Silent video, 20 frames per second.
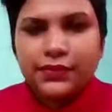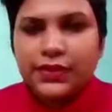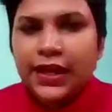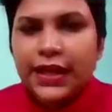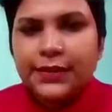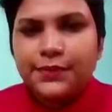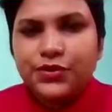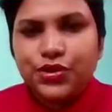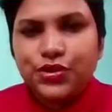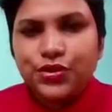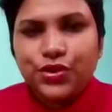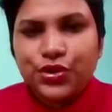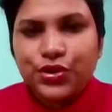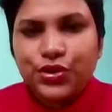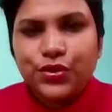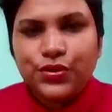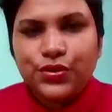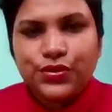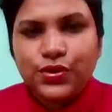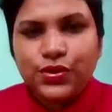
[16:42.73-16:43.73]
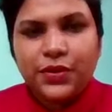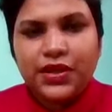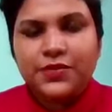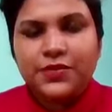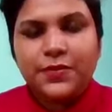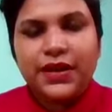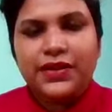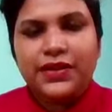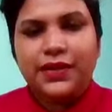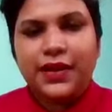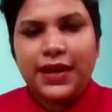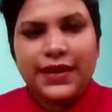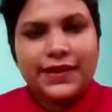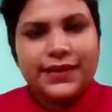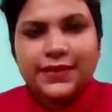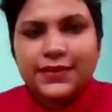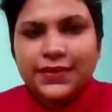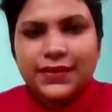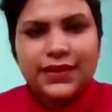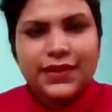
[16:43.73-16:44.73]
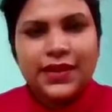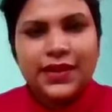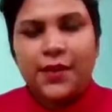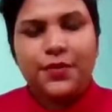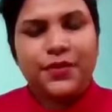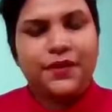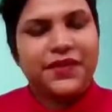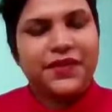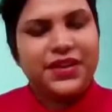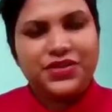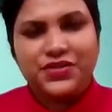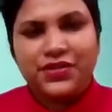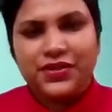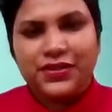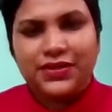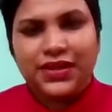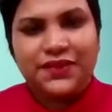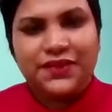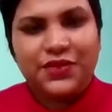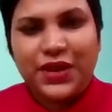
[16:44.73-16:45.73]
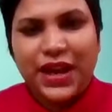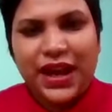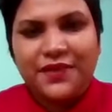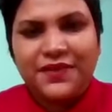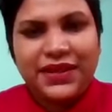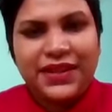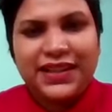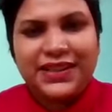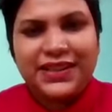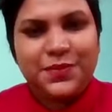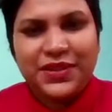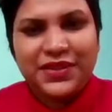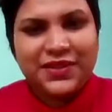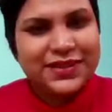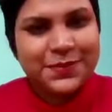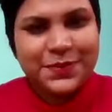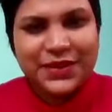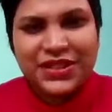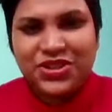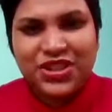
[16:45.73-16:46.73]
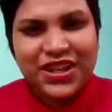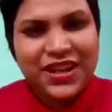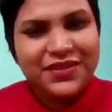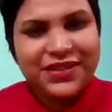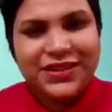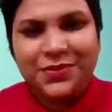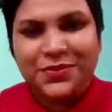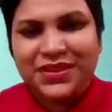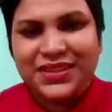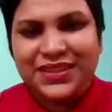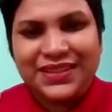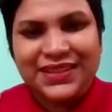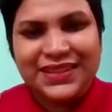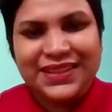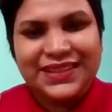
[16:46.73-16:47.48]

helped you grow so much better as a professional. If you have an experience, please share with me.